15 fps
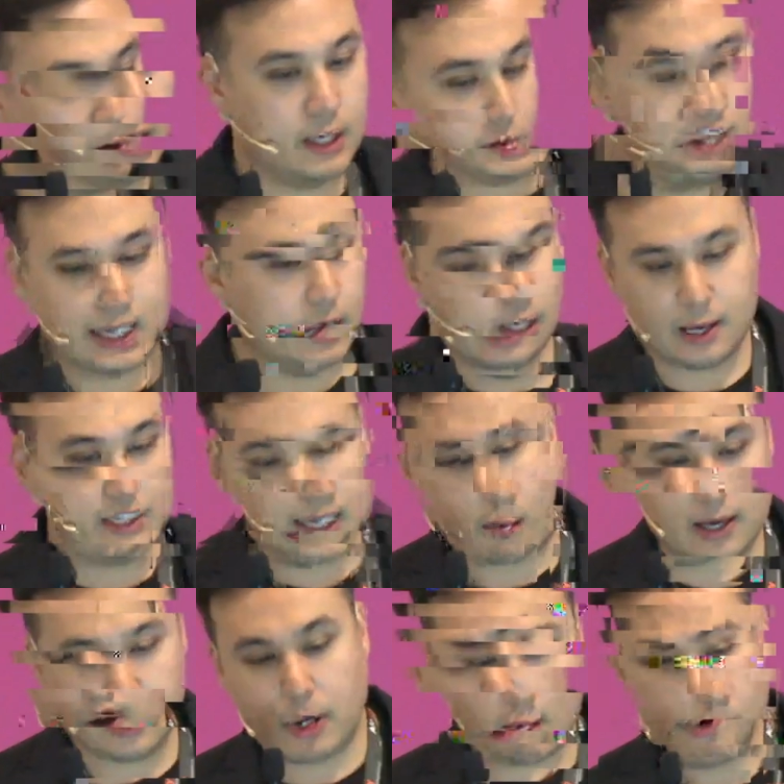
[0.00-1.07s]
you can't change
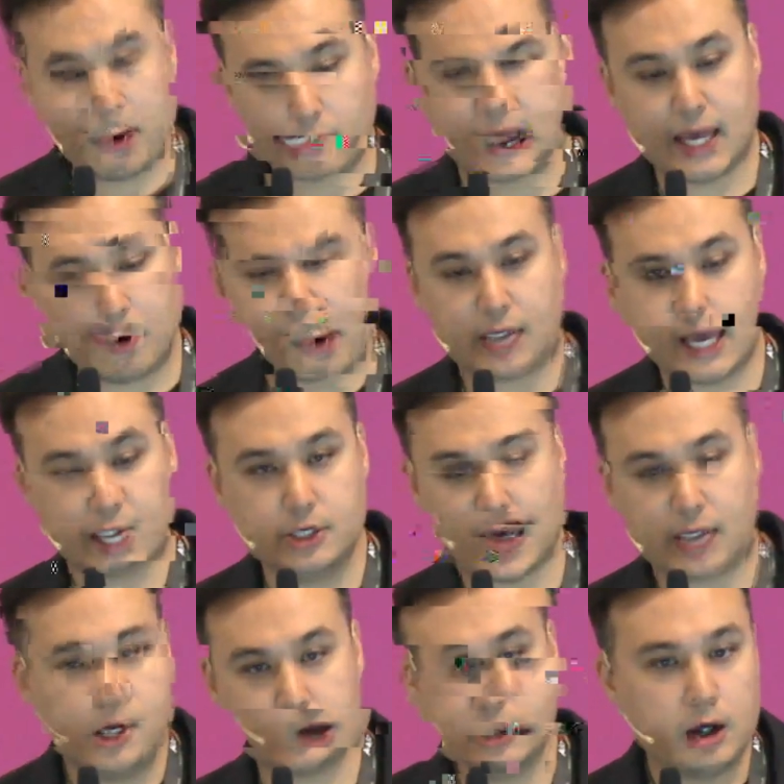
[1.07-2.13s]
your historical numbers,
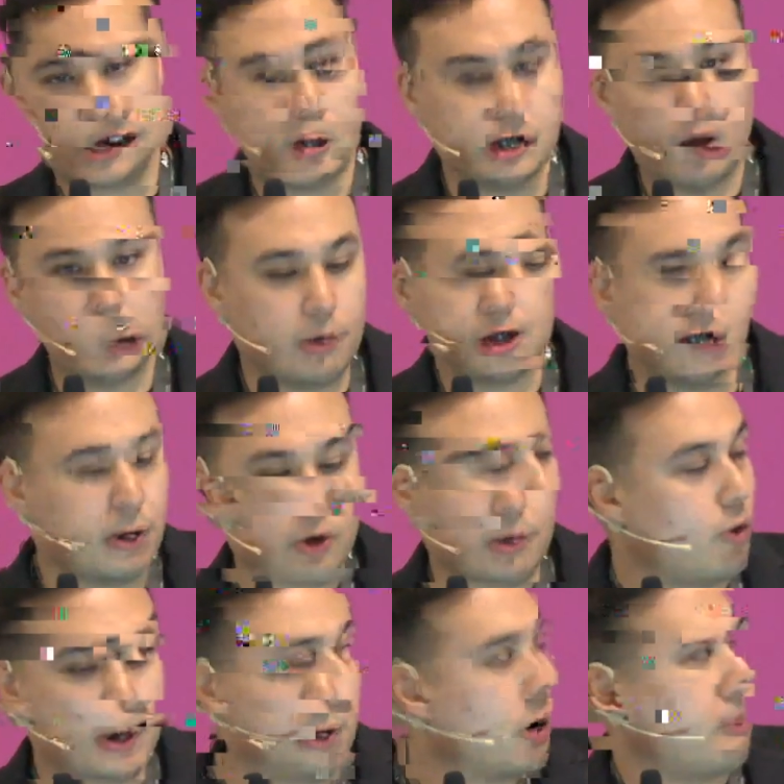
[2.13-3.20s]
right? The second thing you
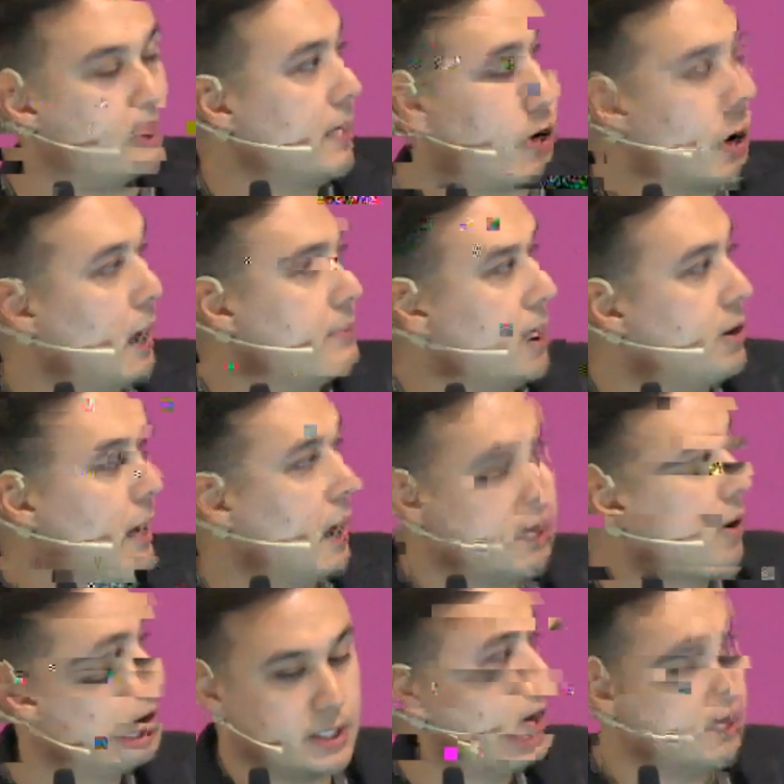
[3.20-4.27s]
need is a web server to
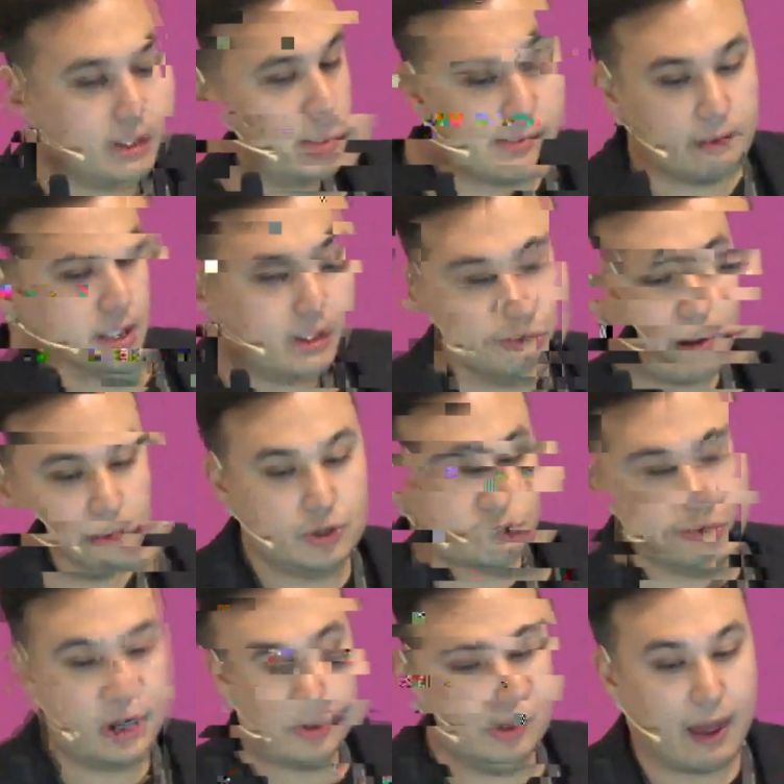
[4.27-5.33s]
run the web page,
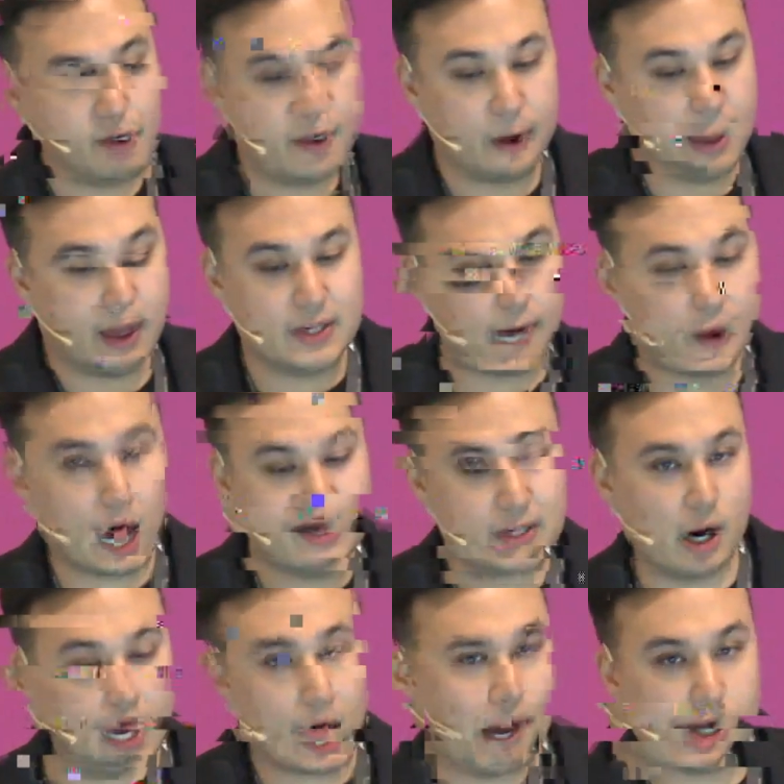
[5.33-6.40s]
obviously,
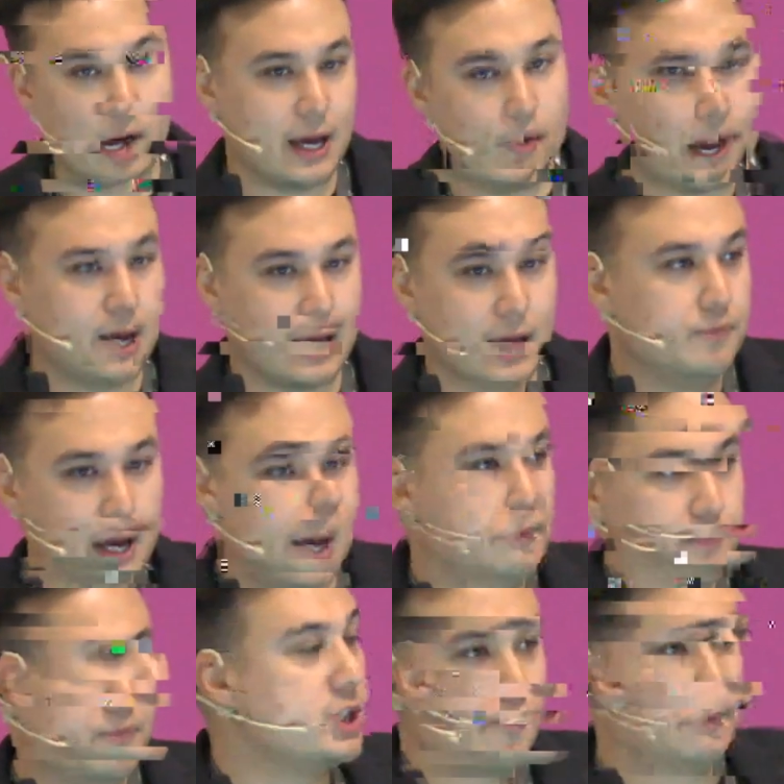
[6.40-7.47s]
and then maybe one
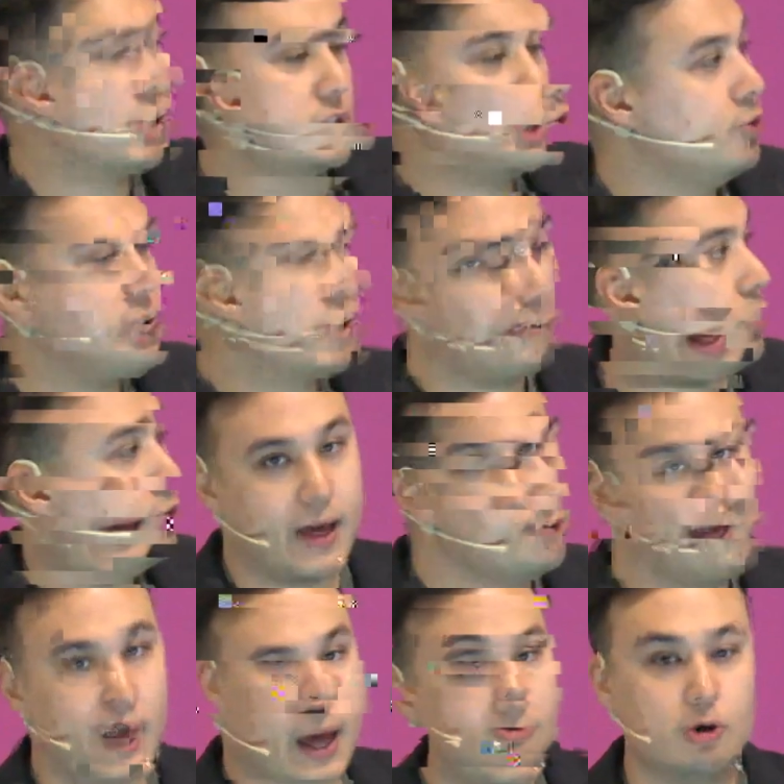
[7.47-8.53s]
API so that
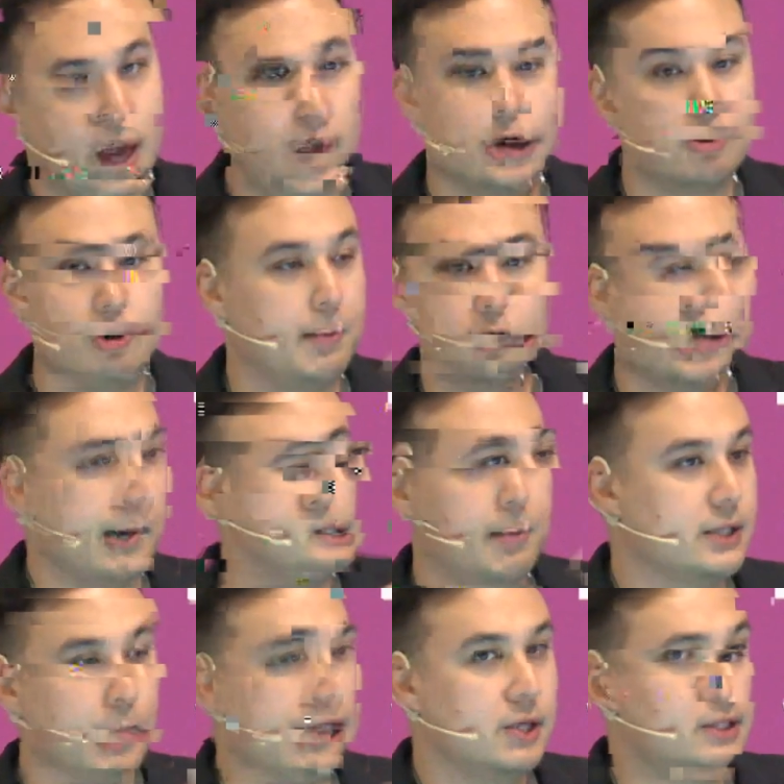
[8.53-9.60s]
your charting
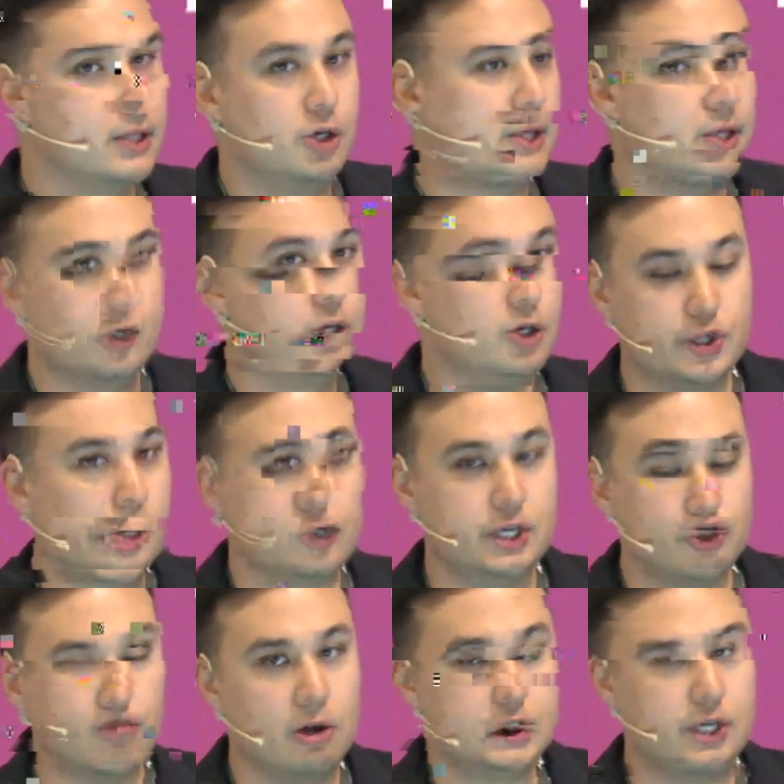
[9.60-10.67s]
software can
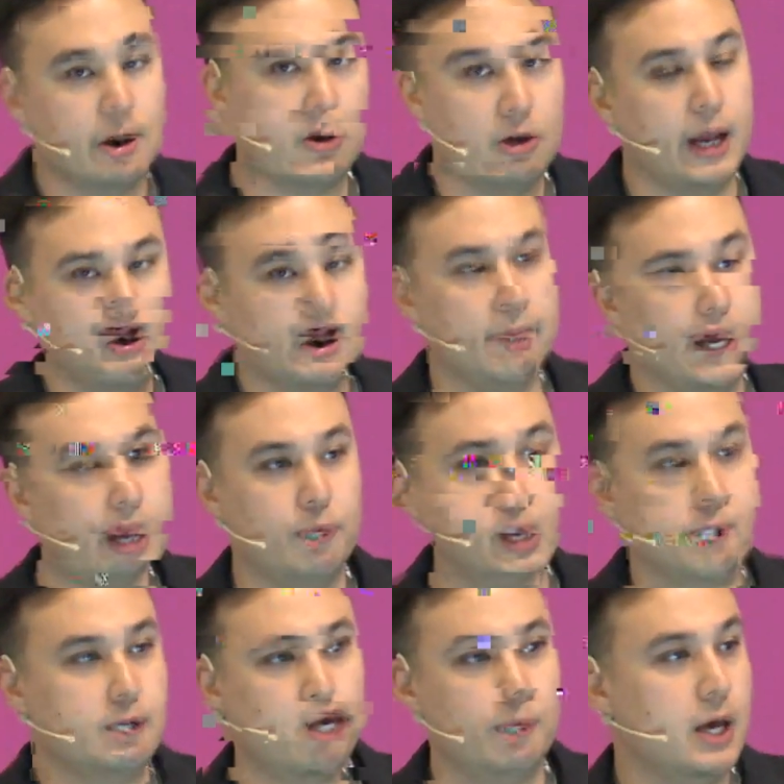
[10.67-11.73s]
actually talk to your
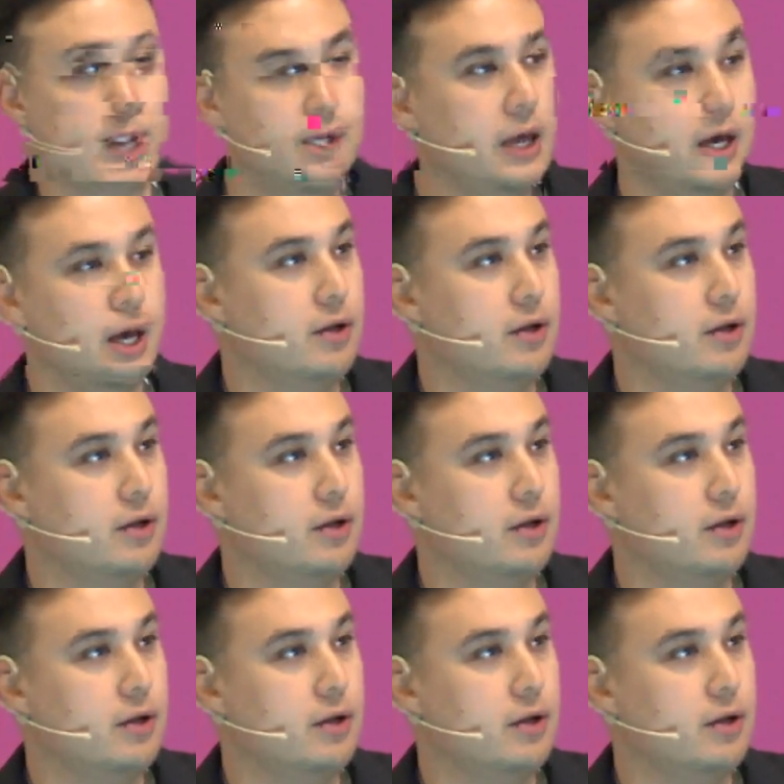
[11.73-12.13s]
backend, right?